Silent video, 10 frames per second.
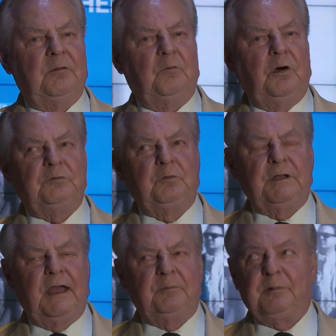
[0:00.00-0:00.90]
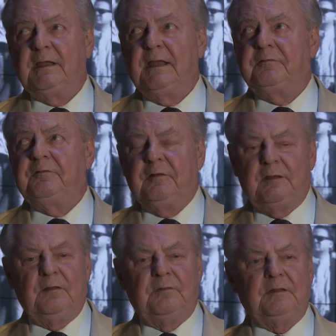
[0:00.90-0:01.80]
What would happen if
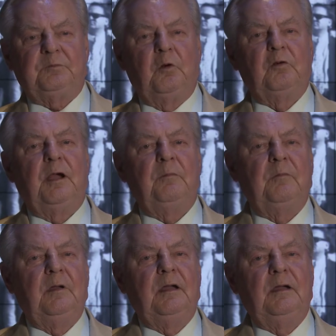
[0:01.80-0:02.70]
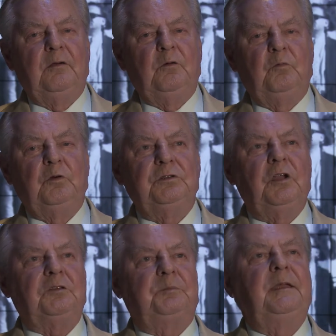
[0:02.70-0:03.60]
this program would
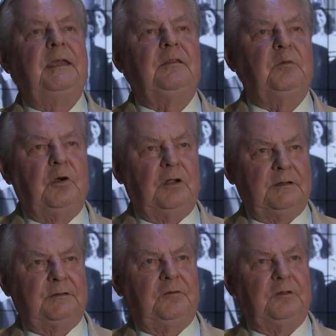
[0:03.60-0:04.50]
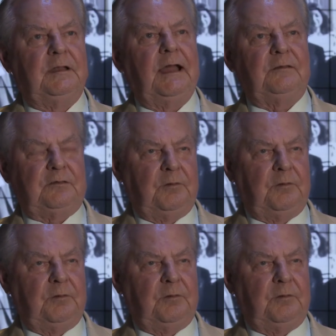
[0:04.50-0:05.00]
not be in the world for the last